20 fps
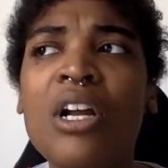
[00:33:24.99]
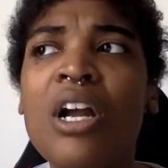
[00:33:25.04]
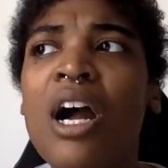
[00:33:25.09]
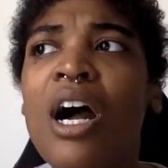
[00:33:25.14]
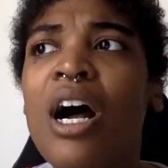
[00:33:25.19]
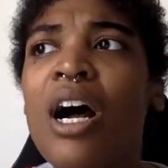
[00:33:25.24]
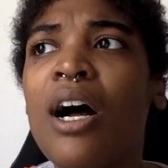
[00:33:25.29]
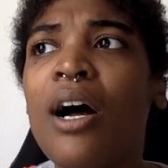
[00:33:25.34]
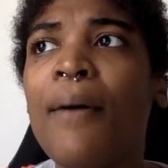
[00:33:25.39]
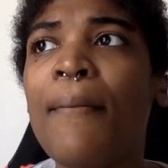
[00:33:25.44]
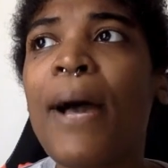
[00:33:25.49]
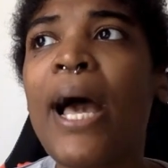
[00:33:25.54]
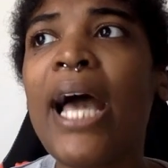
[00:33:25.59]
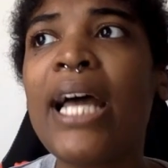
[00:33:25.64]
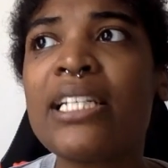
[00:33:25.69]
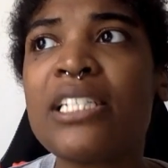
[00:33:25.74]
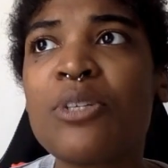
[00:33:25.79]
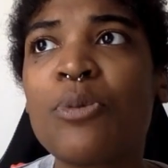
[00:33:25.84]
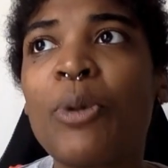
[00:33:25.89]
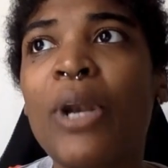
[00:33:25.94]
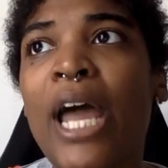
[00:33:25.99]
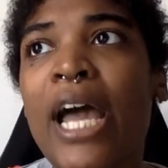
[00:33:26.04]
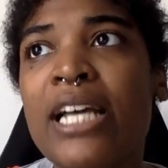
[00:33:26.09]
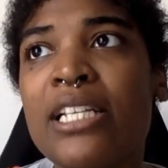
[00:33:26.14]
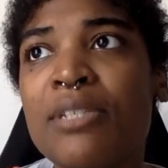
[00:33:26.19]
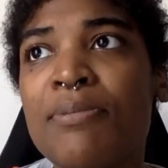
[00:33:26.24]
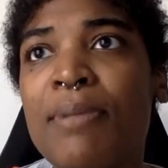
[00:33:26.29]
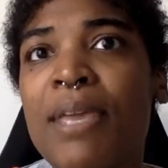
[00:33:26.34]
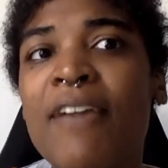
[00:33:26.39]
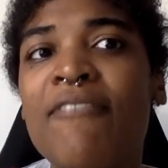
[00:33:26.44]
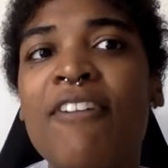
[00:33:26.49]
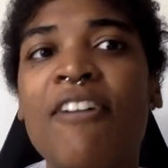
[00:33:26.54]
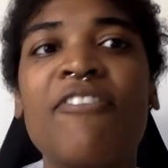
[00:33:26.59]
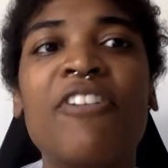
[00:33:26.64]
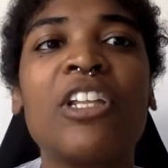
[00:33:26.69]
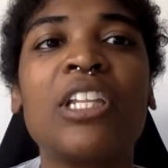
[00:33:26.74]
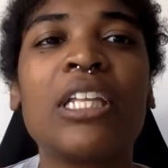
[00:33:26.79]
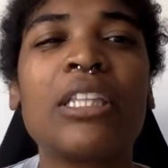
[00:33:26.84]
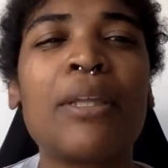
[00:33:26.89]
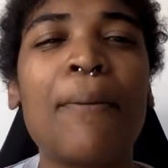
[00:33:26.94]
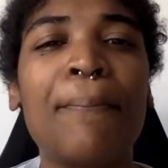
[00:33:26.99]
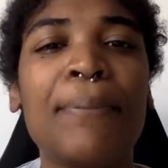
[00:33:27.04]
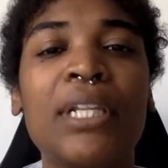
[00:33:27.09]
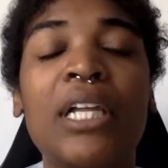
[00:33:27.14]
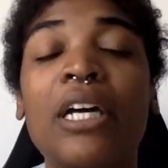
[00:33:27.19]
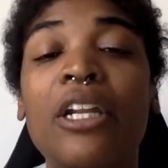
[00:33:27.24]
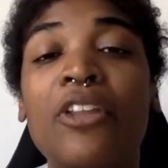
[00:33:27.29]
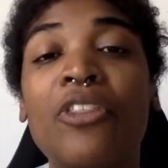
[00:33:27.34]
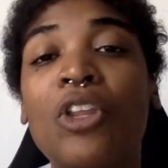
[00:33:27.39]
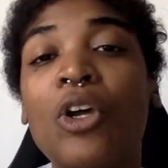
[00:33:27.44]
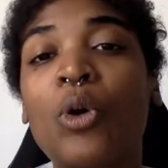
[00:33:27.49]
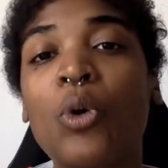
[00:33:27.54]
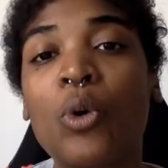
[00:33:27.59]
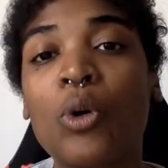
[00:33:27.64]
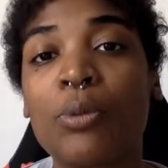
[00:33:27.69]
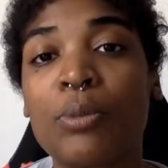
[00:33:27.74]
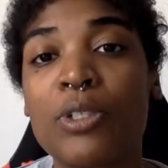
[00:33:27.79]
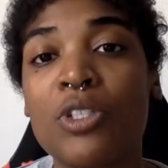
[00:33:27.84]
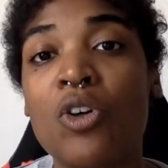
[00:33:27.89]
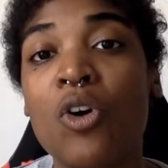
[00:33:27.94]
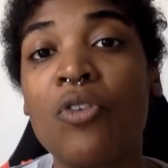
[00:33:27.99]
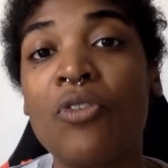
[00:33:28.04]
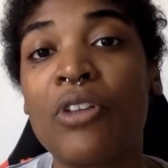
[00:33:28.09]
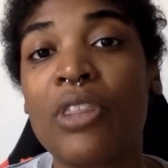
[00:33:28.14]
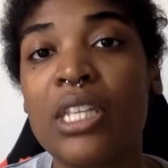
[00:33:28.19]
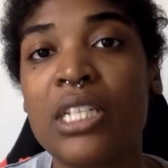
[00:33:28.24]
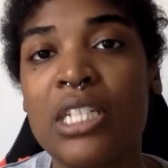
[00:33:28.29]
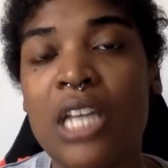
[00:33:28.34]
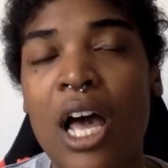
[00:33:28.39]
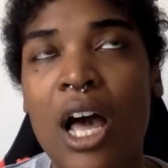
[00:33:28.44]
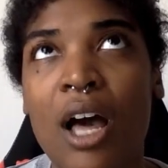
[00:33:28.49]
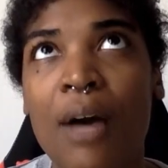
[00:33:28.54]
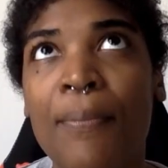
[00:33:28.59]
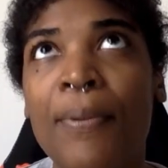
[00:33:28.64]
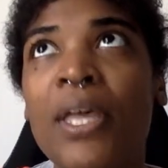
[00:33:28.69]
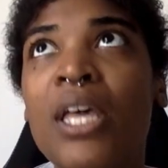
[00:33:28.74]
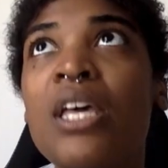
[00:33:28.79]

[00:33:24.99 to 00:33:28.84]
I had someone ask me if I felt like the blood and the gore was over the top.